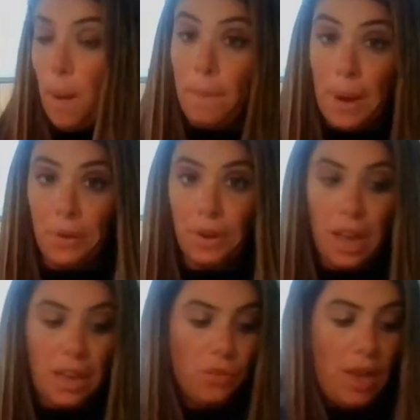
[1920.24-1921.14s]
a butter
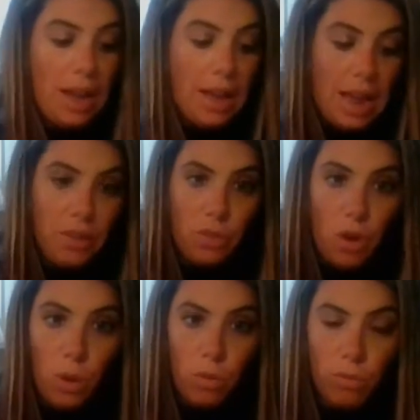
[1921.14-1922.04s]
knife and kind of
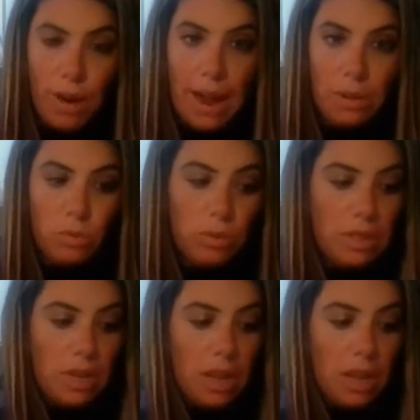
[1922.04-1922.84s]
go around